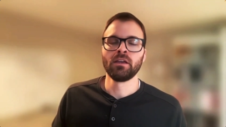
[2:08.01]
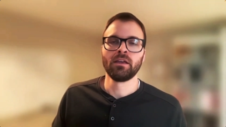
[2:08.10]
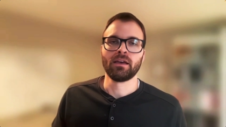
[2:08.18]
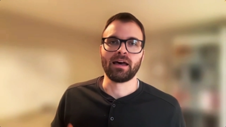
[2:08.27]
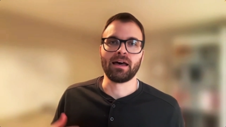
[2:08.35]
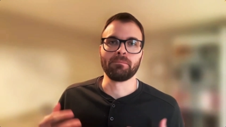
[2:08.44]

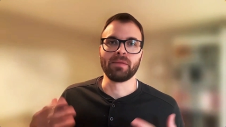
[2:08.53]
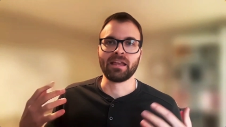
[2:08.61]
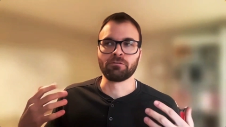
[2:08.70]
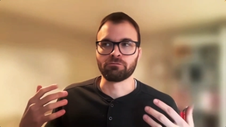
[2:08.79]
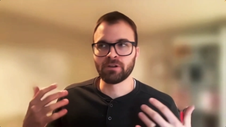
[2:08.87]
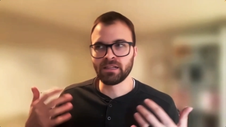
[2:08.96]

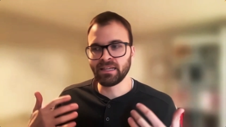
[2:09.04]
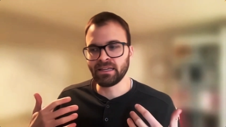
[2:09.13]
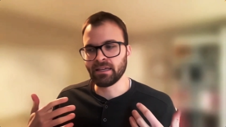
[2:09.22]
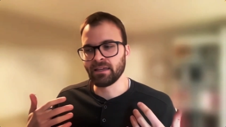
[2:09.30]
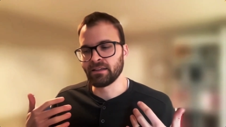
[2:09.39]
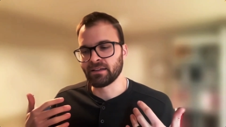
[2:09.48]
and
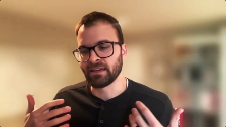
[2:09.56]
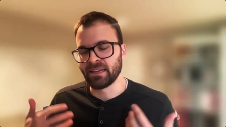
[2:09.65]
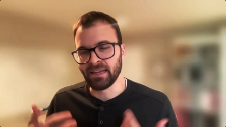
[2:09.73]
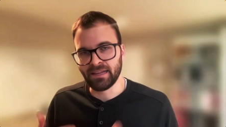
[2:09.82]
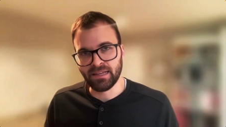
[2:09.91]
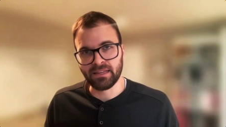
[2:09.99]
really
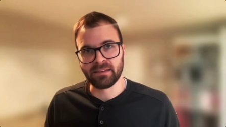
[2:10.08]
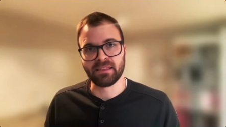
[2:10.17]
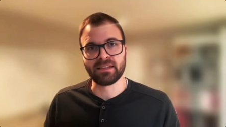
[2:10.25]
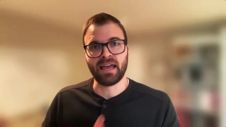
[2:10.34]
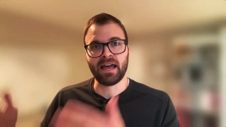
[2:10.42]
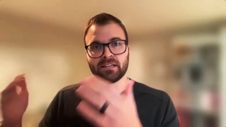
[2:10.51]
getting the
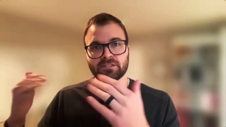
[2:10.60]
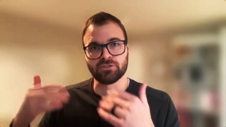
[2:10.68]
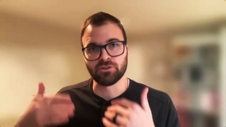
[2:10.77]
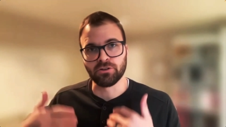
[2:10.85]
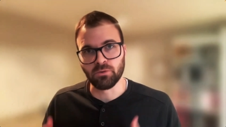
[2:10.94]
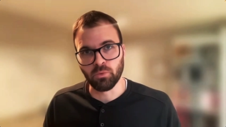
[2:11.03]

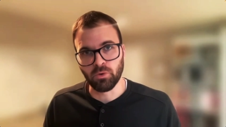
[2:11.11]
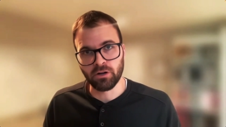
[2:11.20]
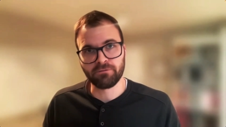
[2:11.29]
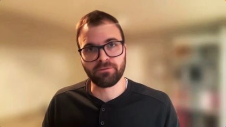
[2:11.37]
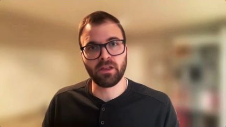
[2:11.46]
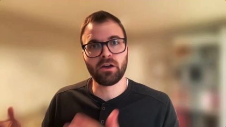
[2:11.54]
Dagster
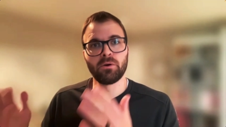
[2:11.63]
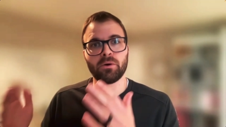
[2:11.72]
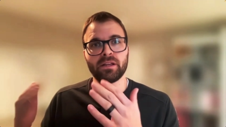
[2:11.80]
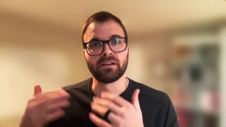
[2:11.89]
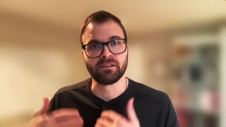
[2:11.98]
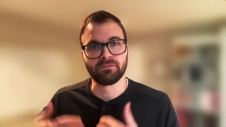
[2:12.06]
workflow
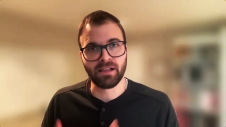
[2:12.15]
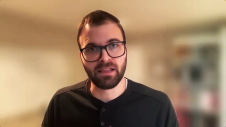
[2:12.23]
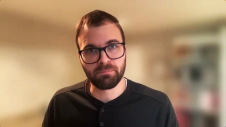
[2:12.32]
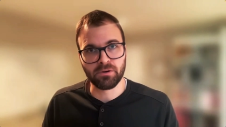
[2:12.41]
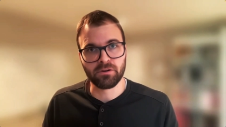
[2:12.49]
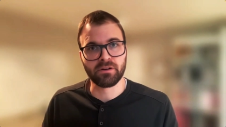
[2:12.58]
and
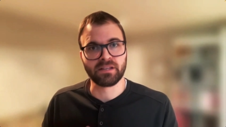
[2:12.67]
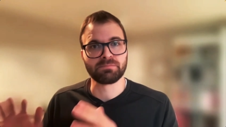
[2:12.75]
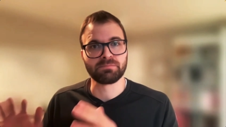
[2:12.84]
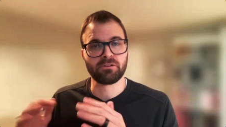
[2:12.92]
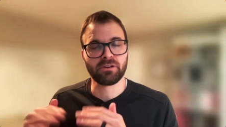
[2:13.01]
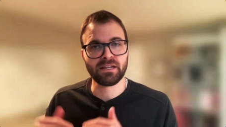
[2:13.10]
developer
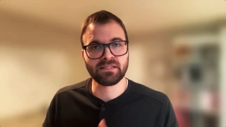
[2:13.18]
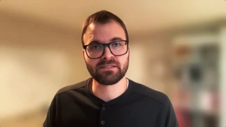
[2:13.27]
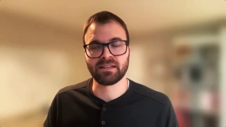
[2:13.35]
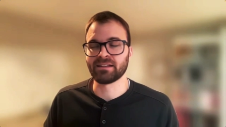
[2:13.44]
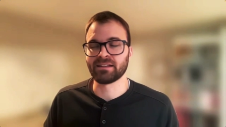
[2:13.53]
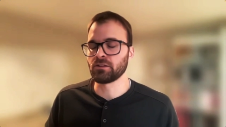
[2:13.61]
experience,
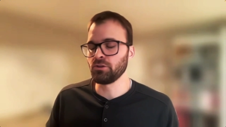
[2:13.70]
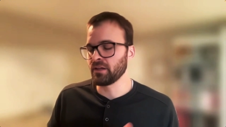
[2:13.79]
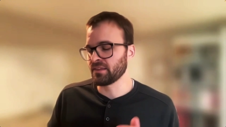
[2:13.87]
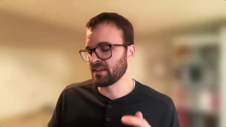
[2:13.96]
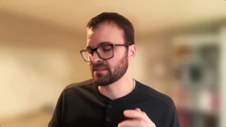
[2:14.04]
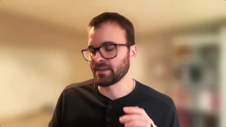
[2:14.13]
including
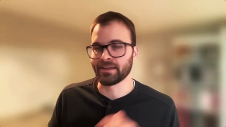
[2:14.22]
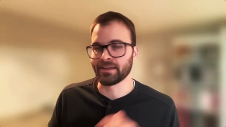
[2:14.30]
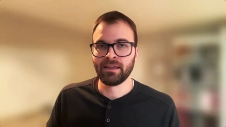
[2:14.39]
things like,